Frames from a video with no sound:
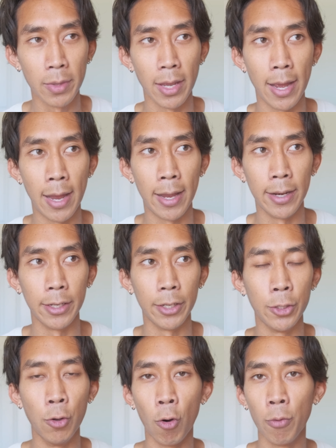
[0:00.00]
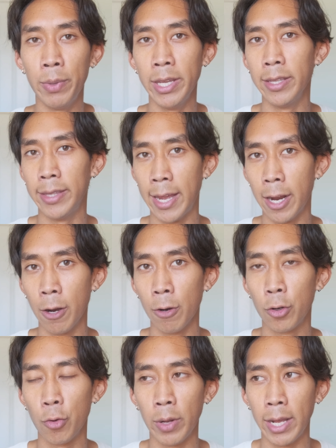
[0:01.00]
and your being there
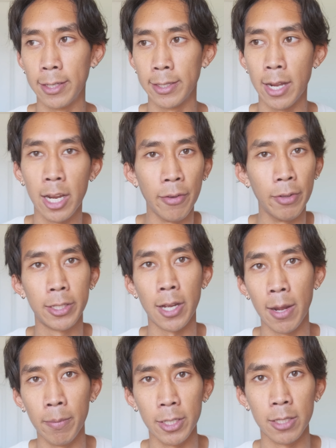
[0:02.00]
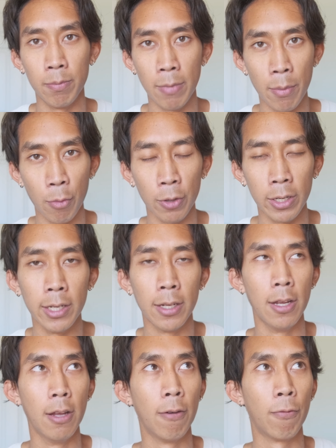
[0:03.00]
creates kind of a timeless memory
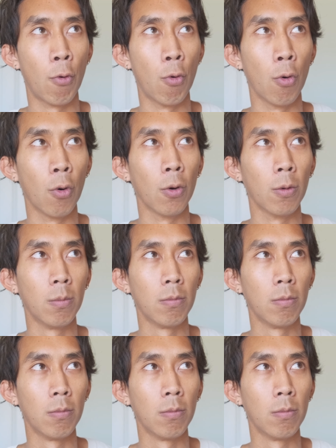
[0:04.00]
for